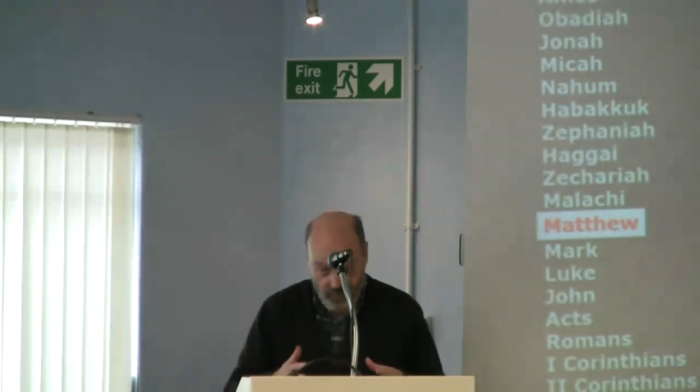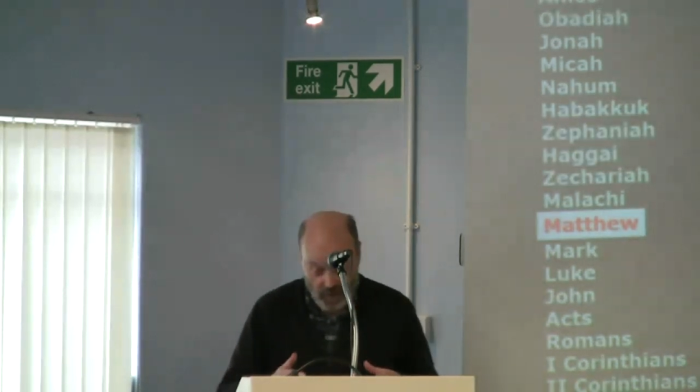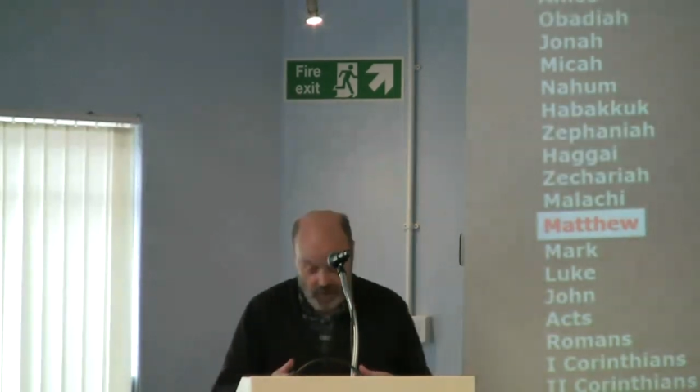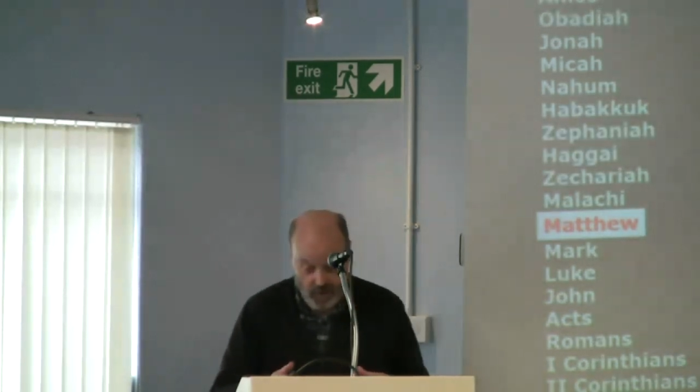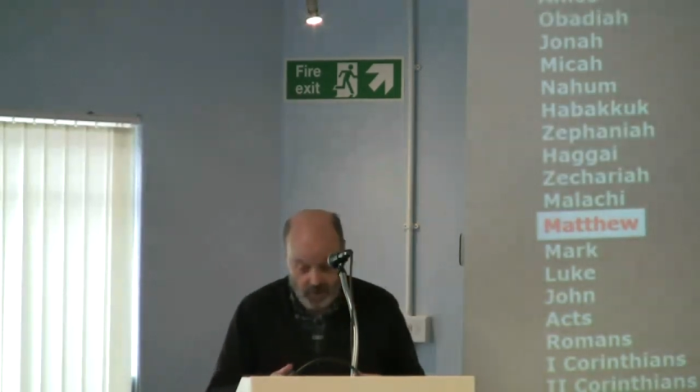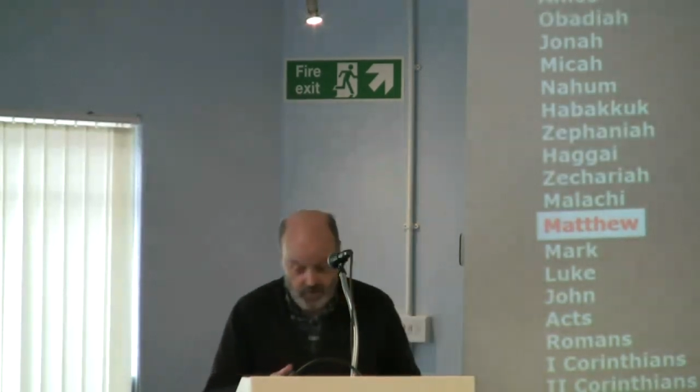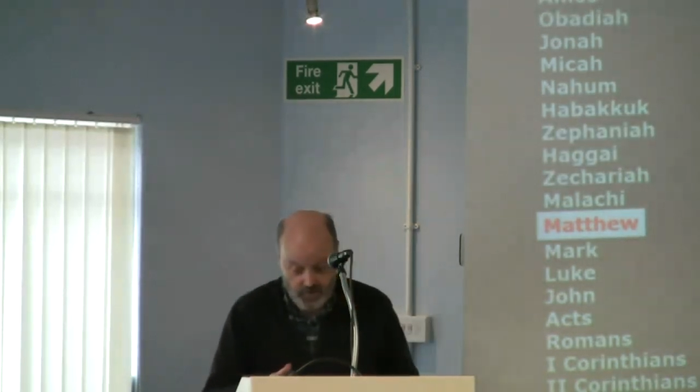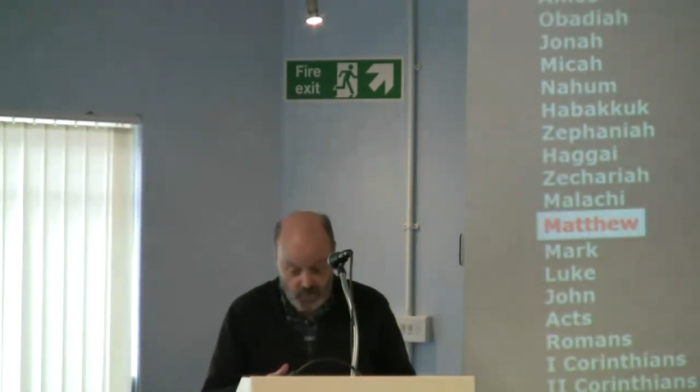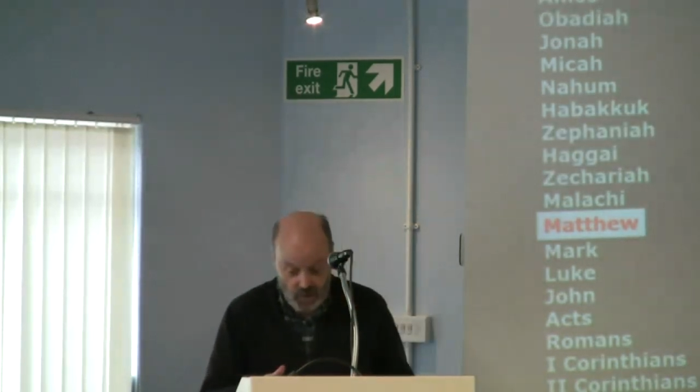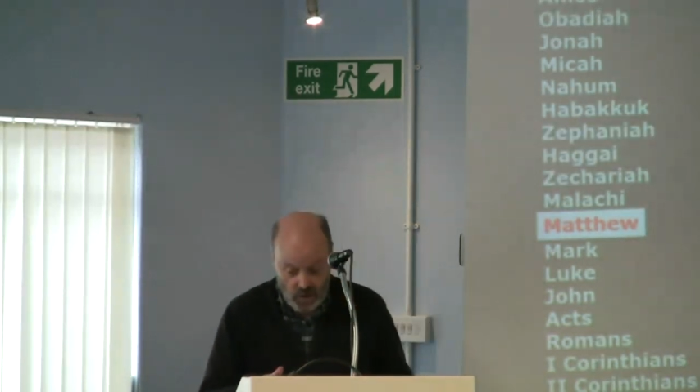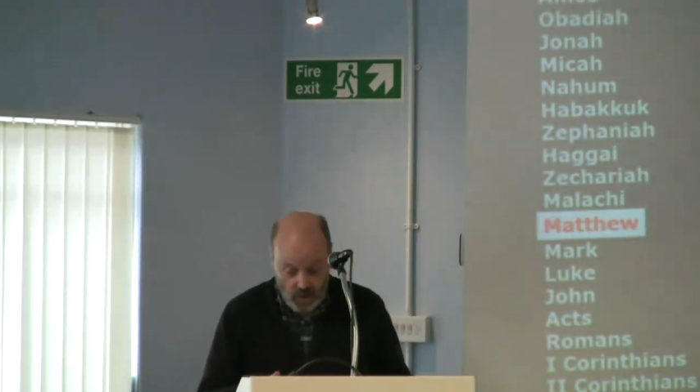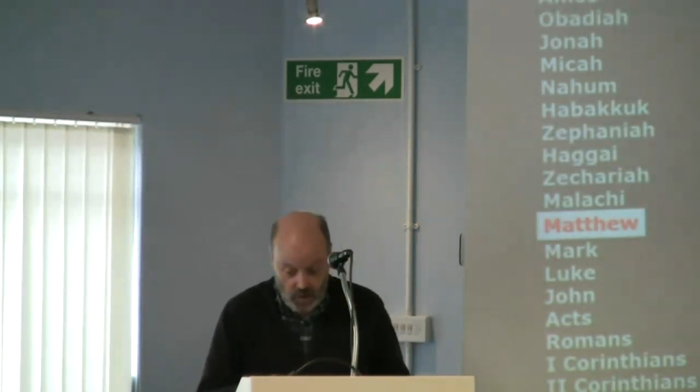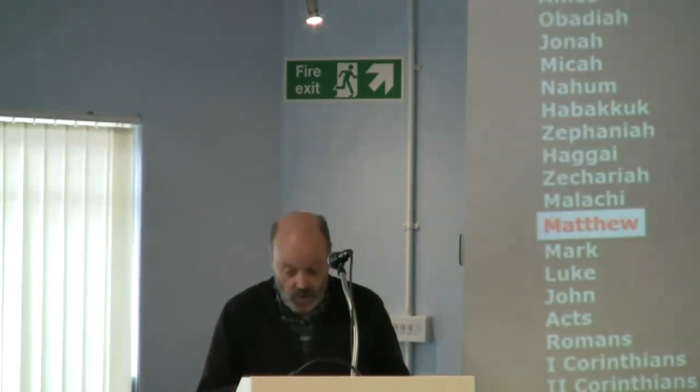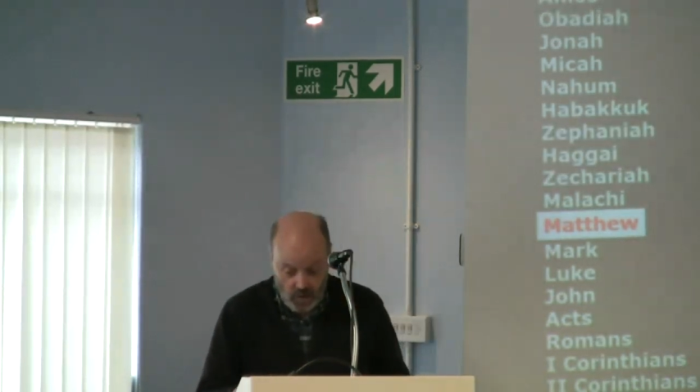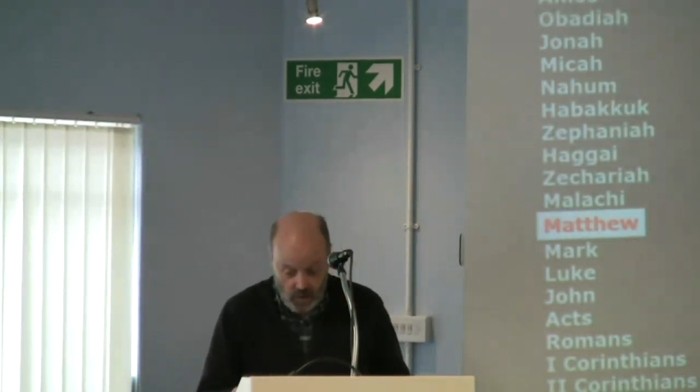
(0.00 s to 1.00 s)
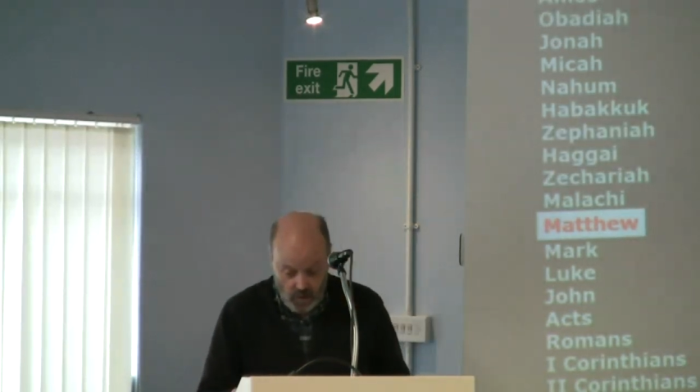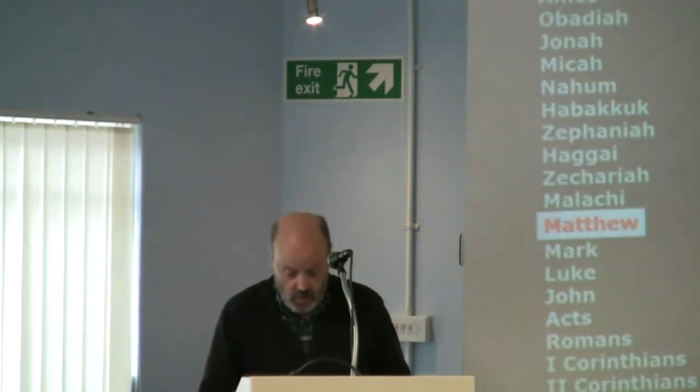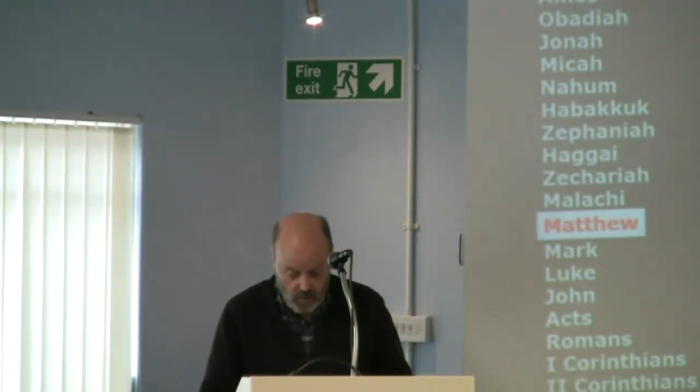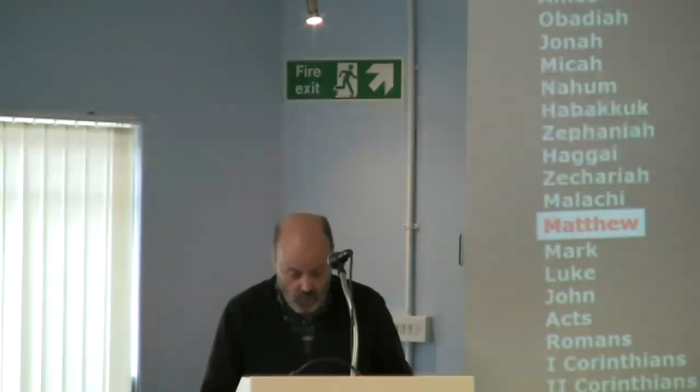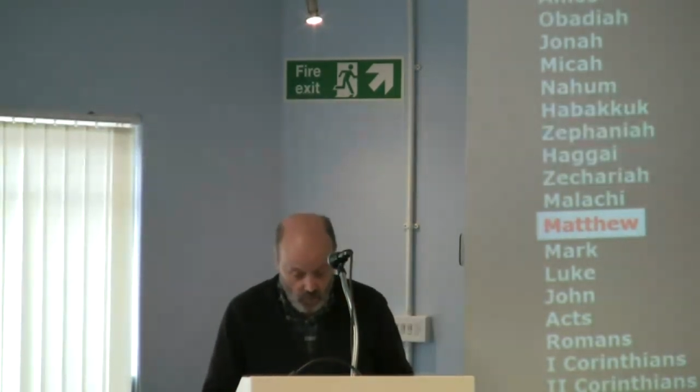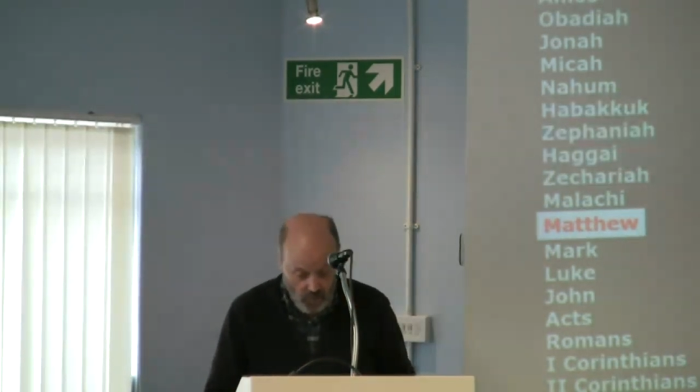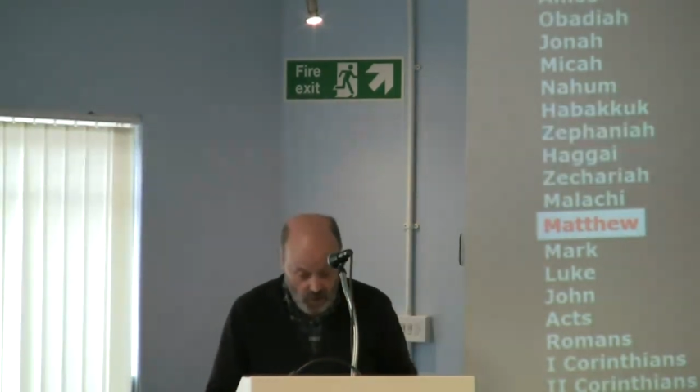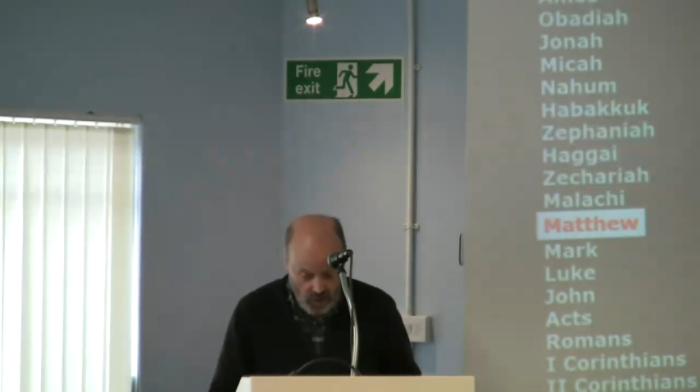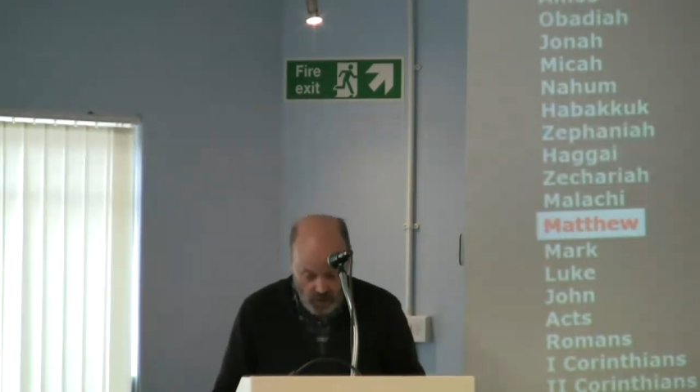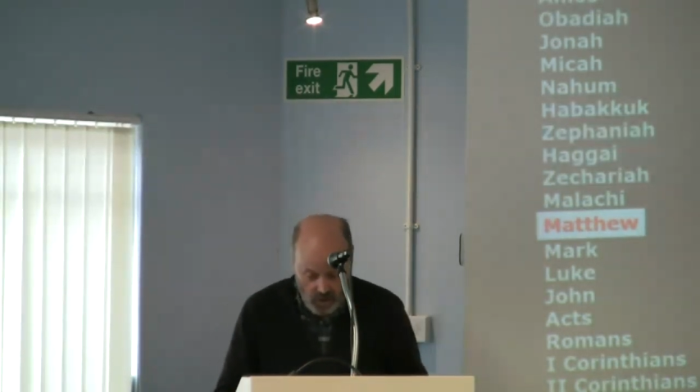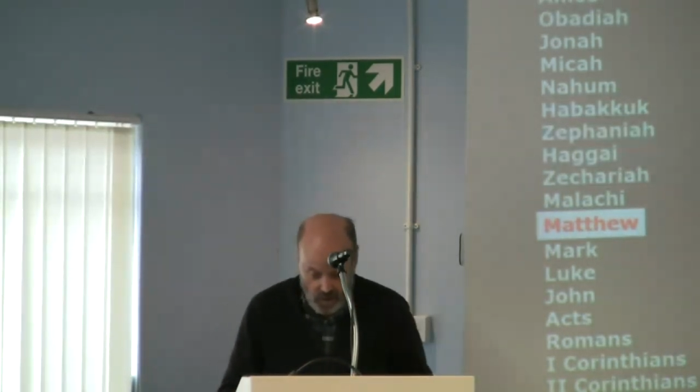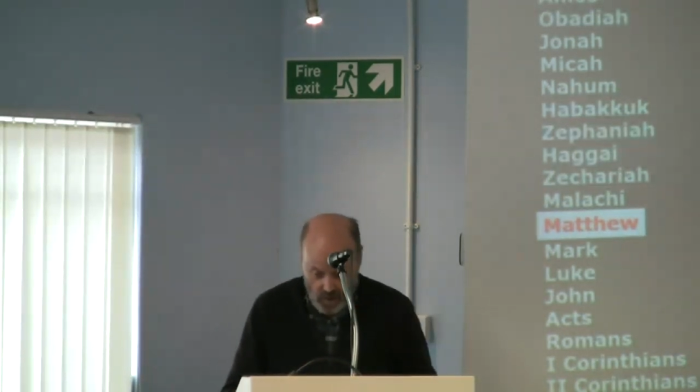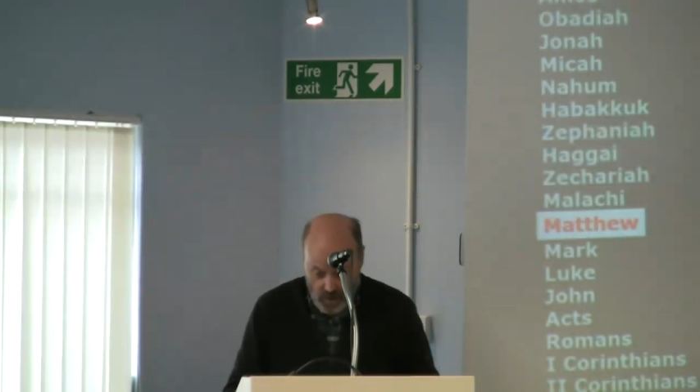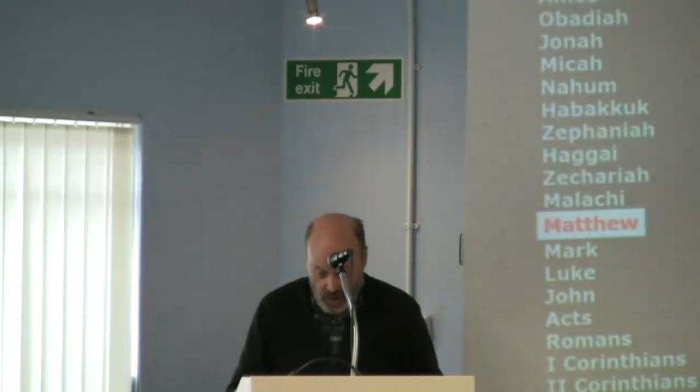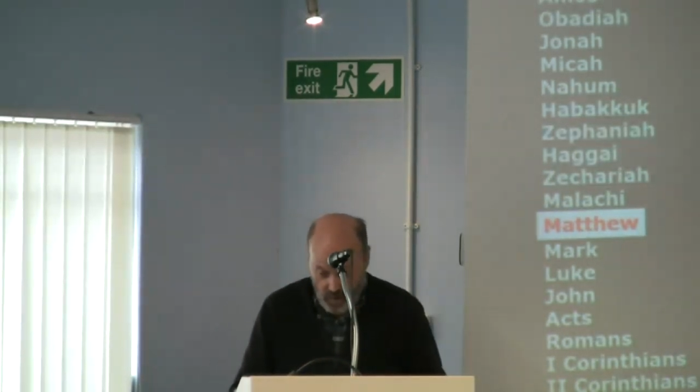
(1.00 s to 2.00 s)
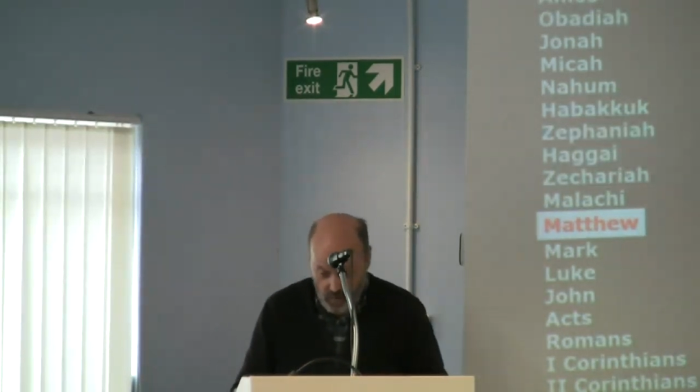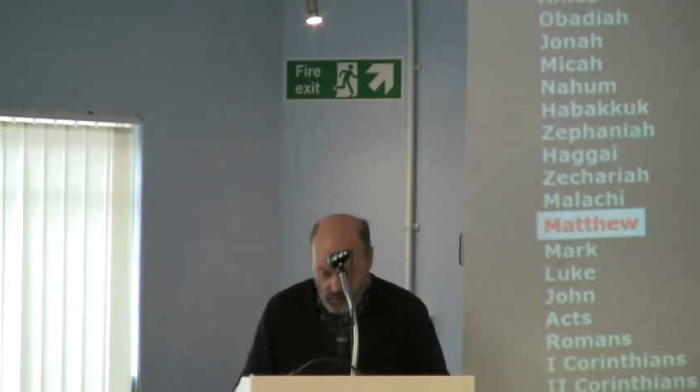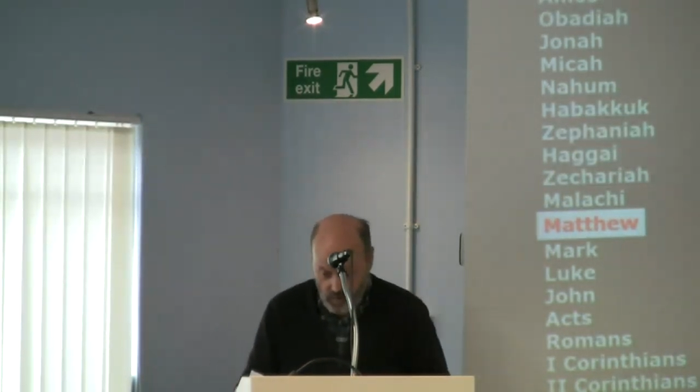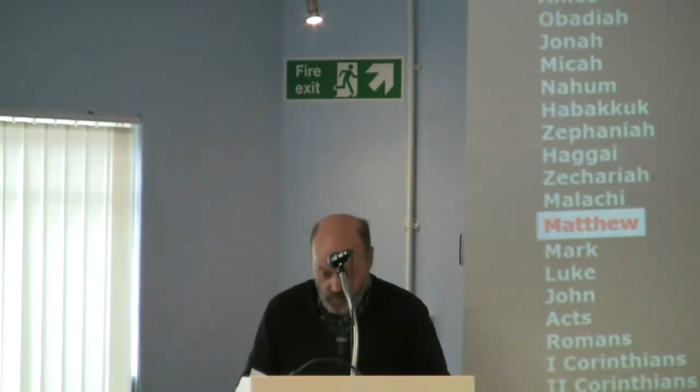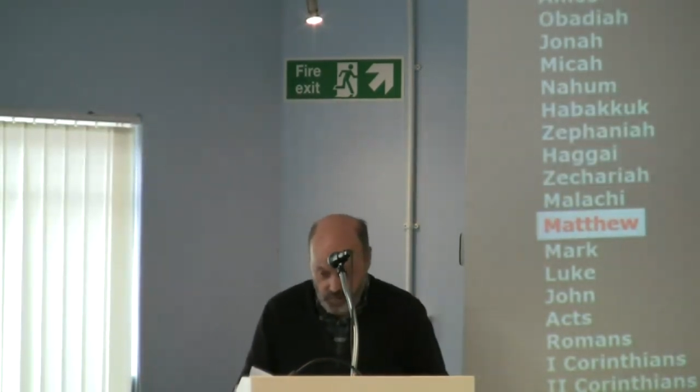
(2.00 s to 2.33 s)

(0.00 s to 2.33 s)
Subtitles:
like. So in